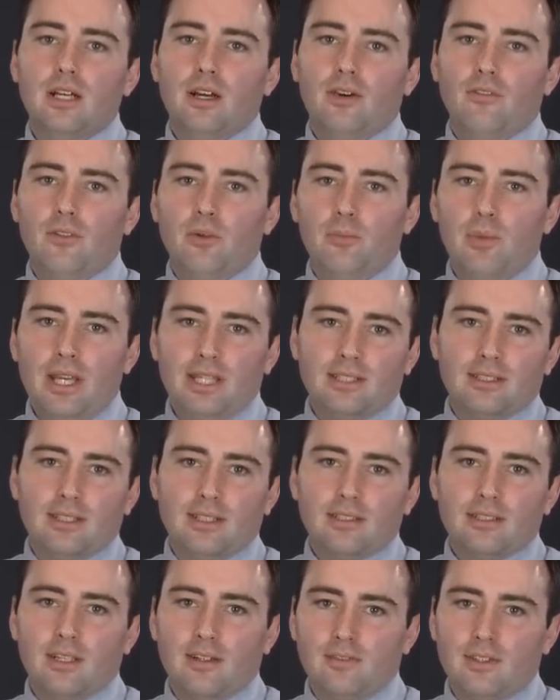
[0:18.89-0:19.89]
of the
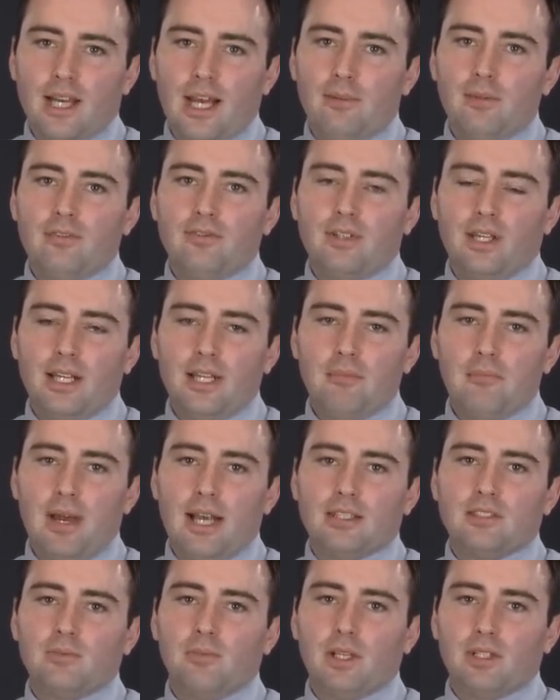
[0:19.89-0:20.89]
basics of time-of-flight
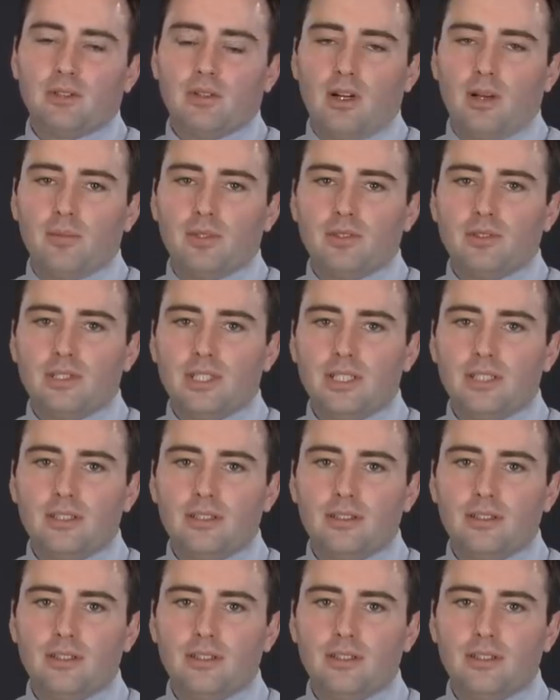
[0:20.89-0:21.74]
mass spectrometry.